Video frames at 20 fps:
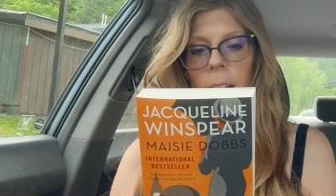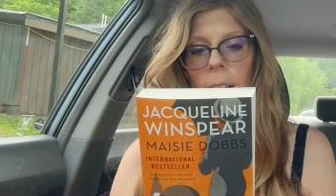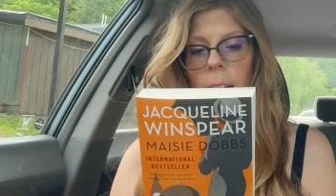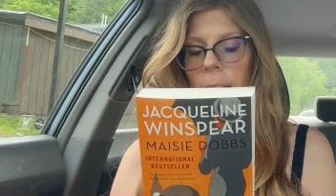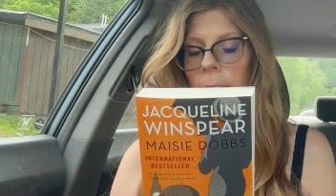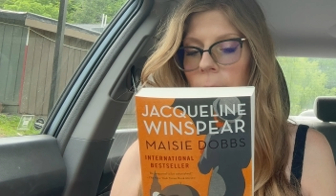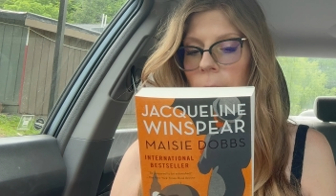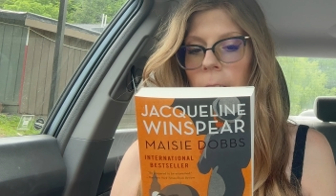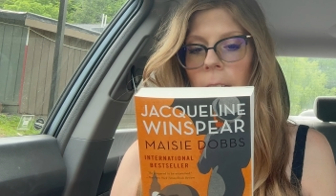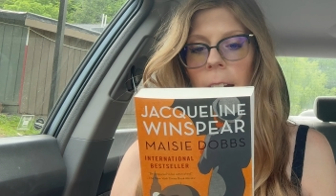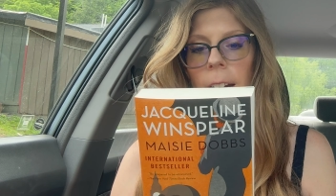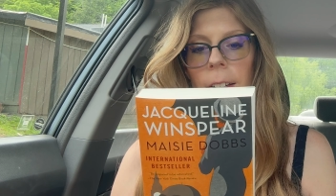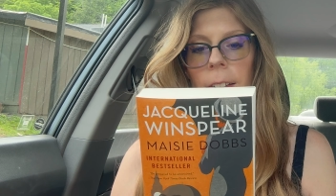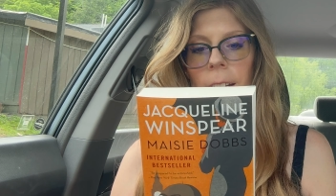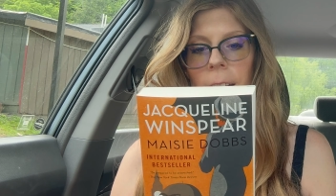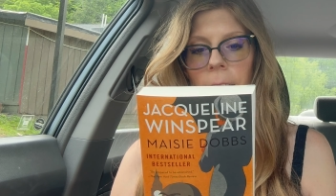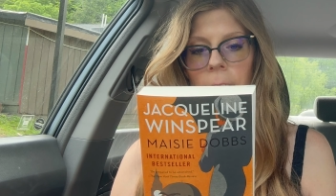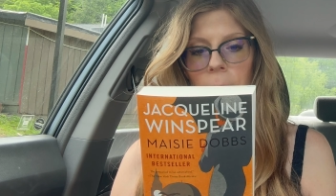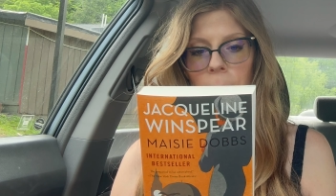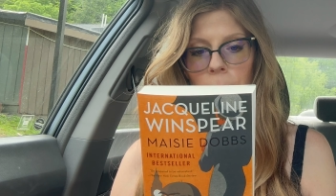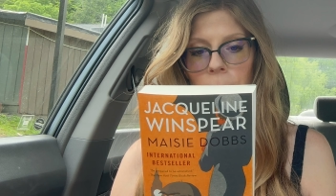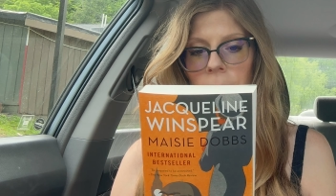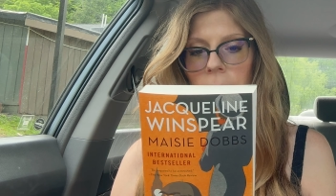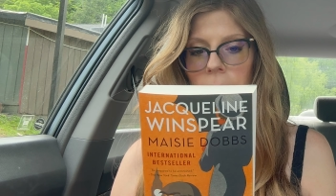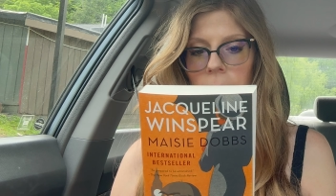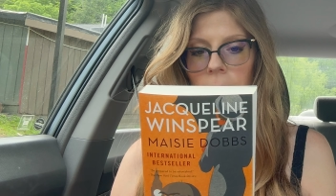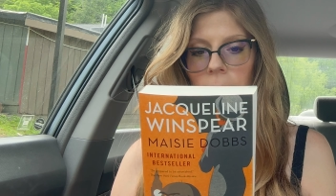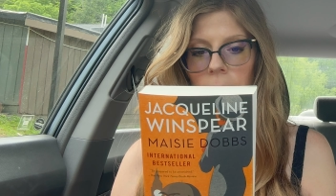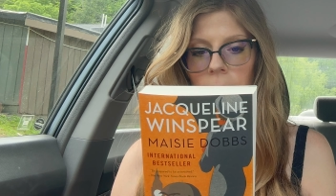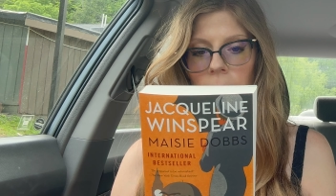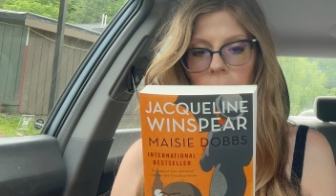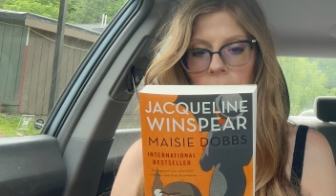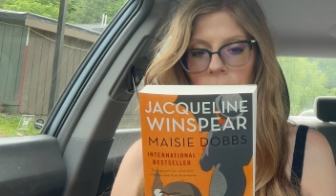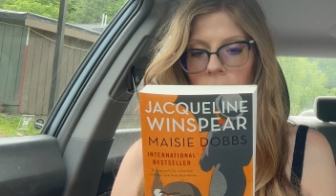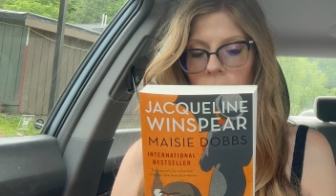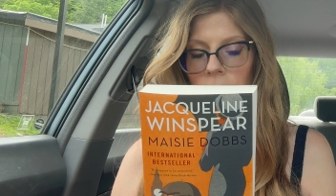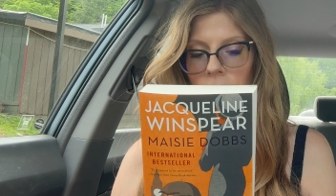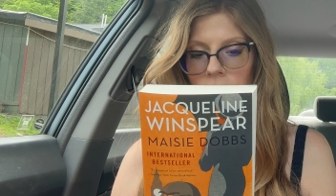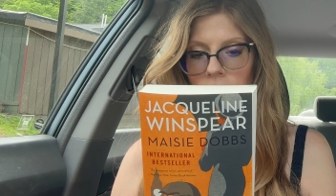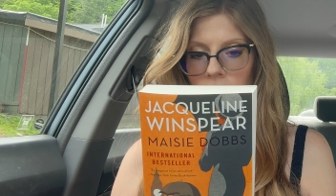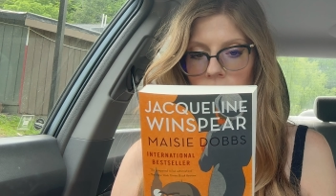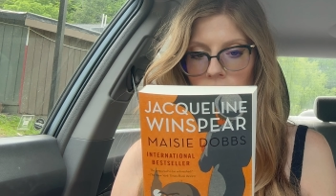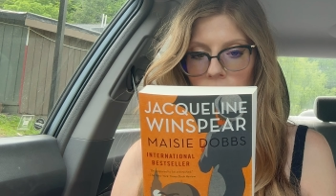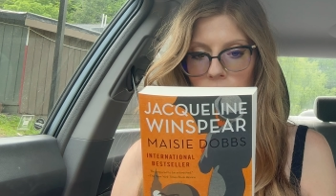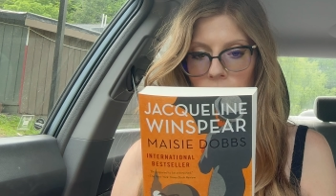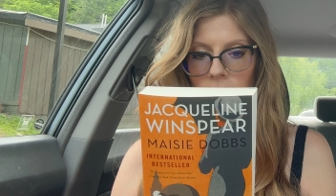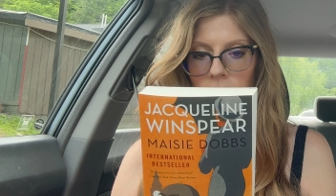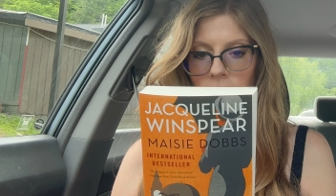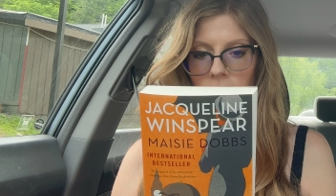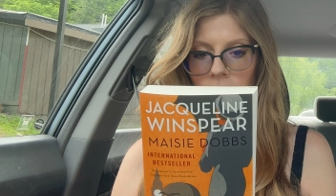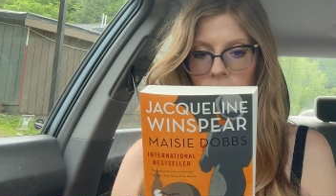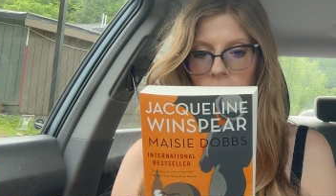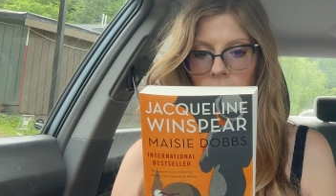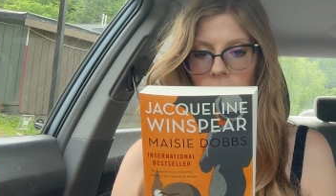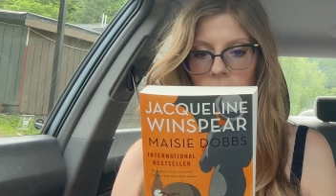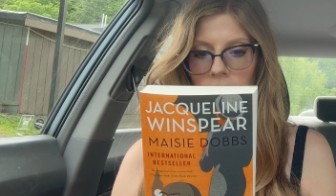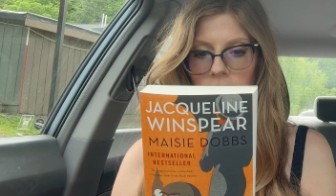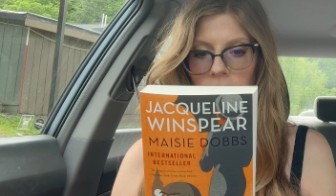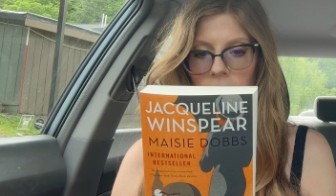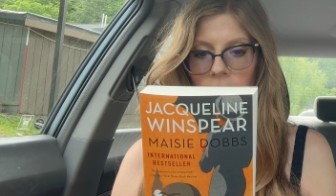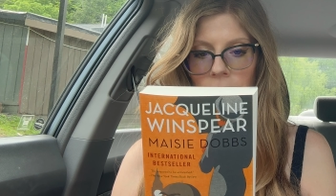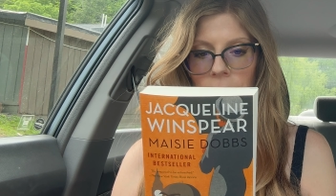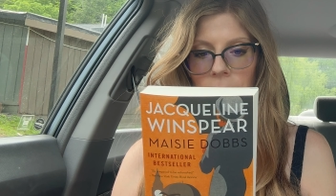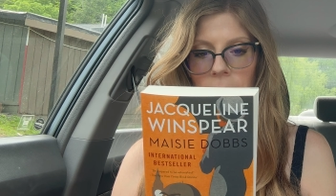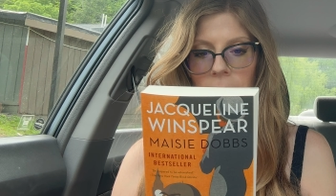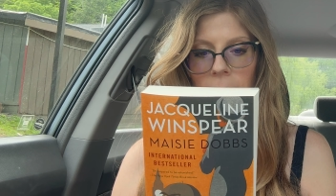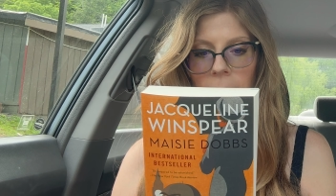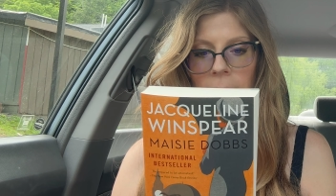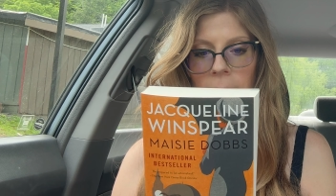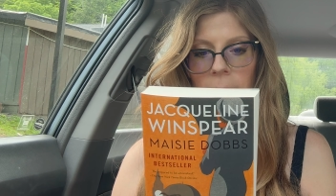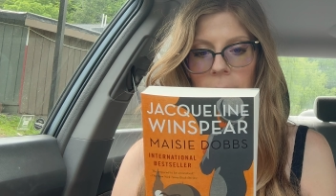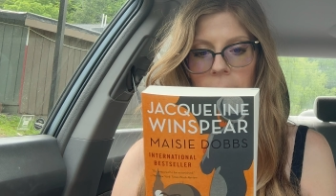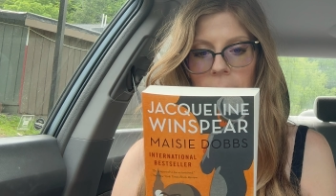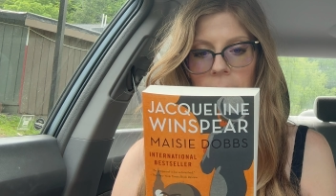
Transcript: I don't know how to say this word. I've never seen this word. Suffragette?